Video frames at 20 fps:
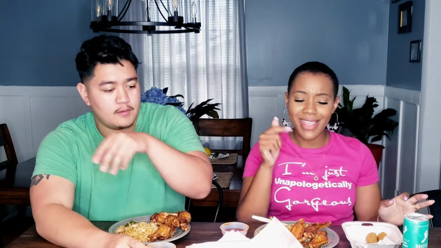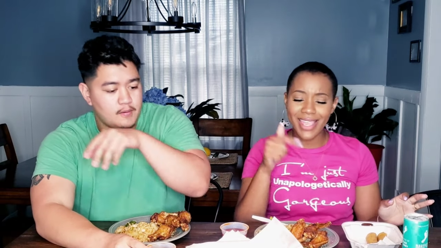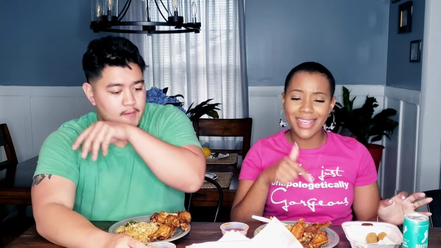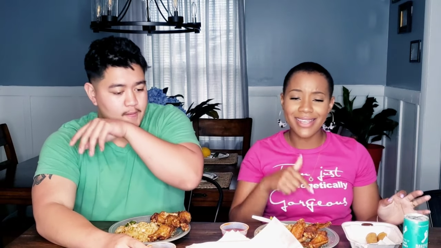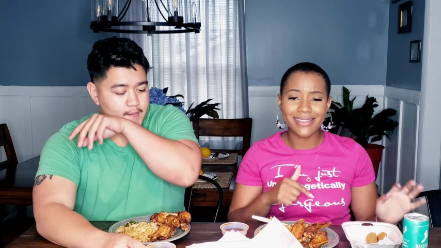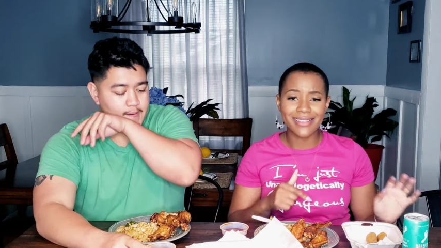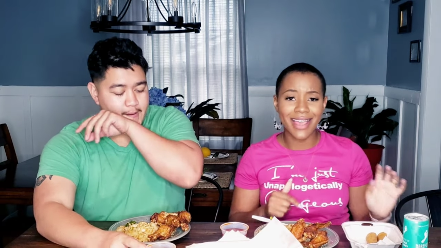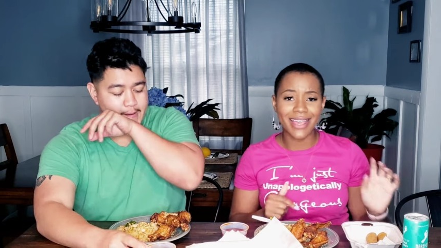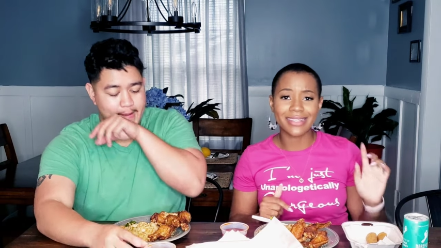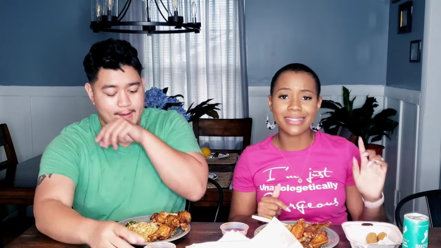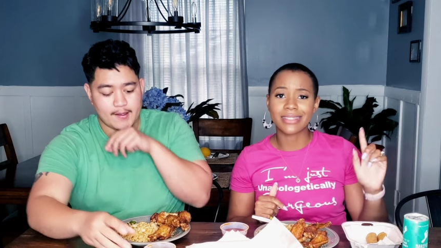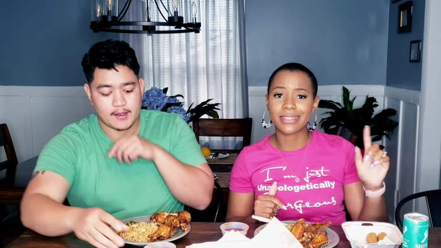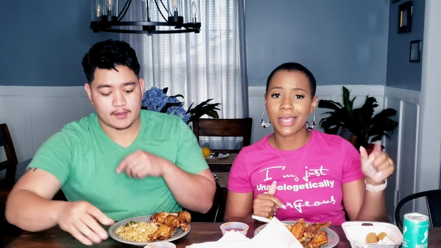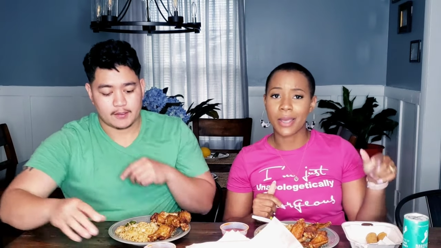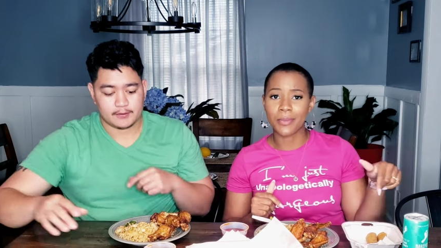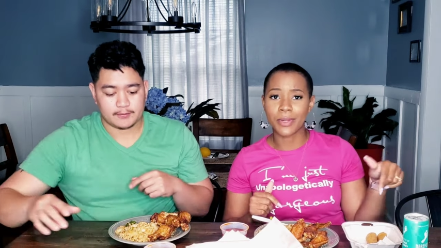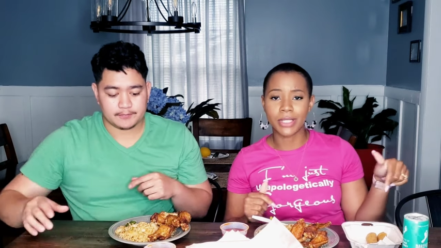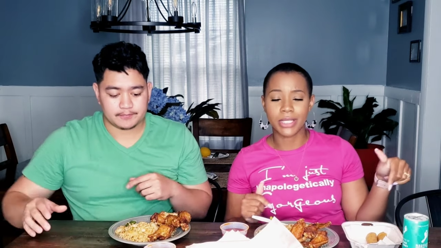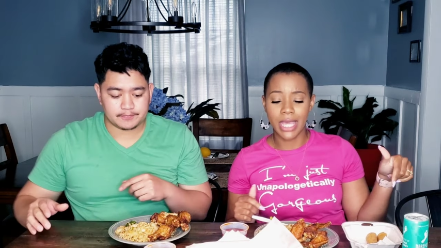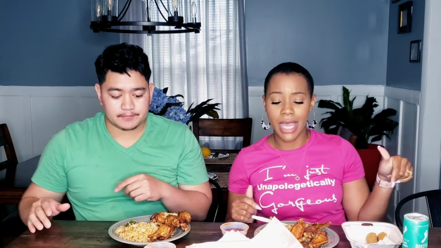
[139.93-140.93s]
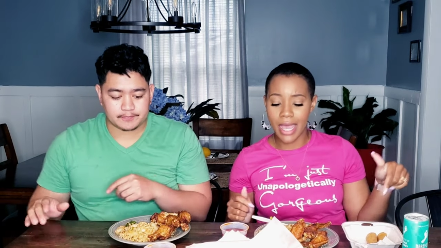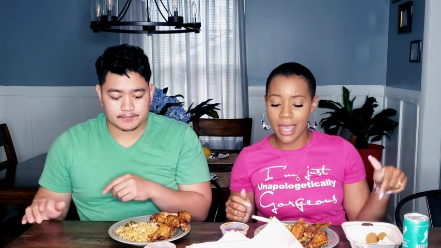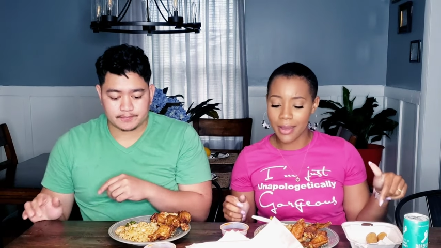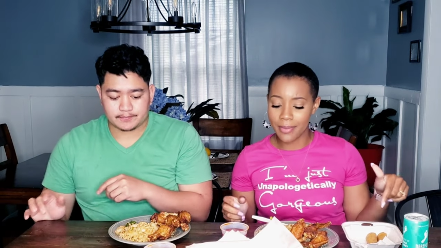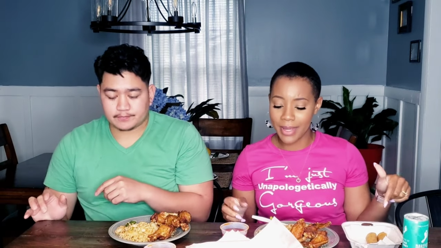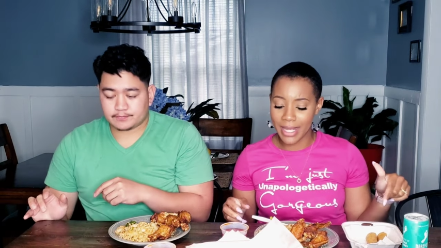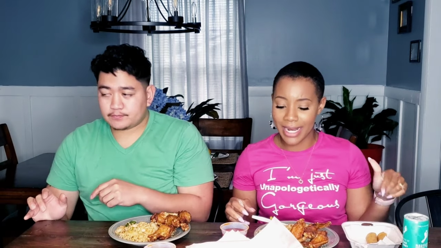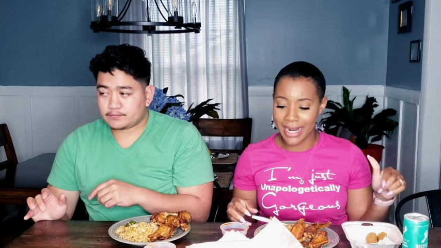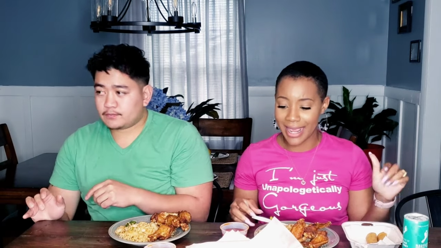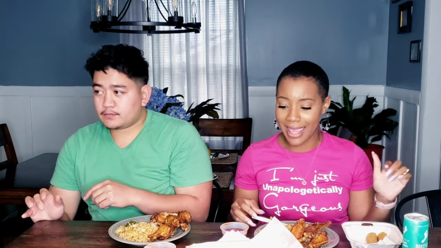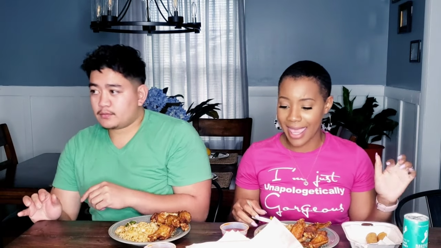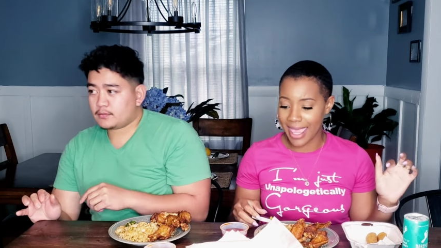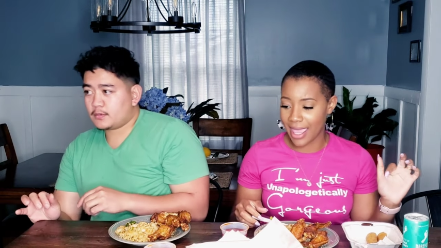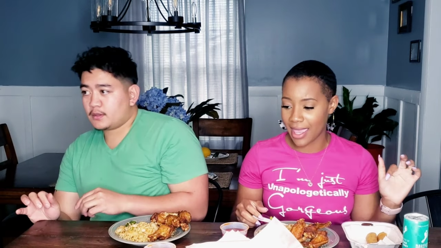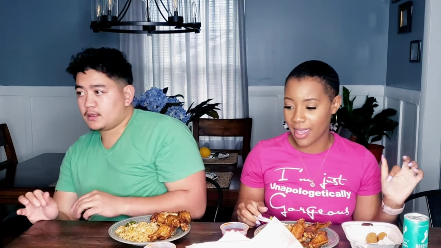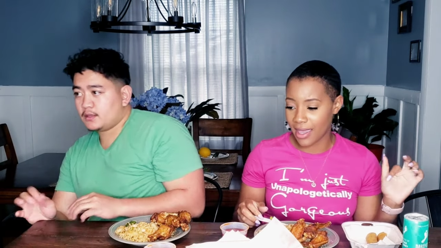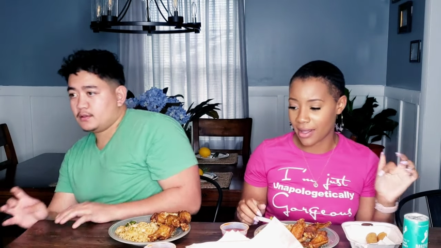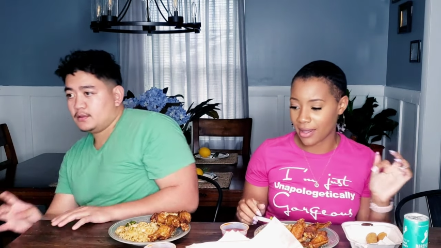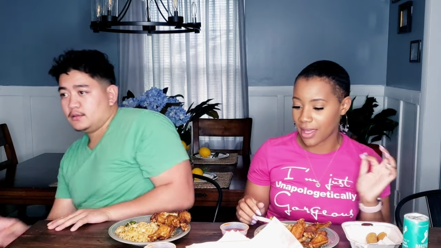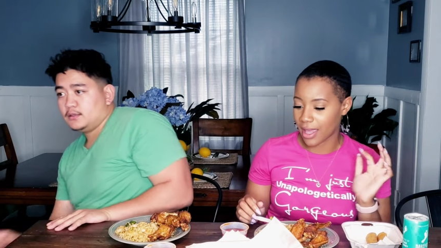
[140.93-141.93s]
Speaker 1: It's like summertime in a
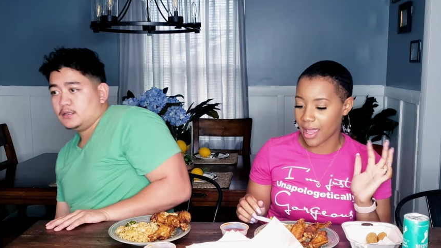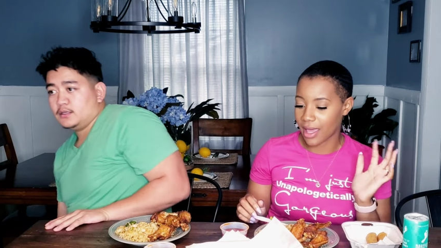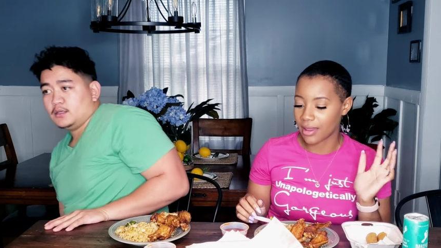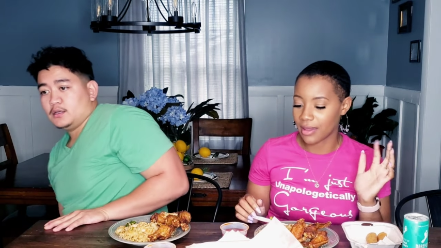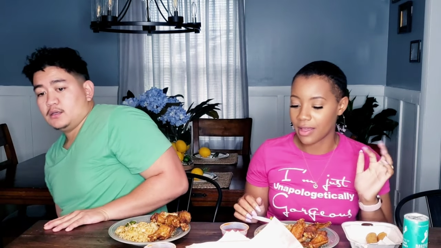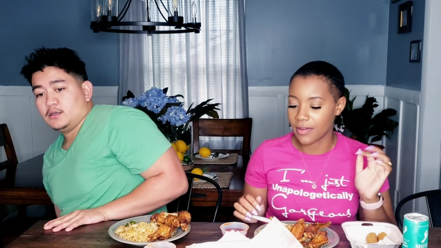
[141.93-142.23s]
can, like I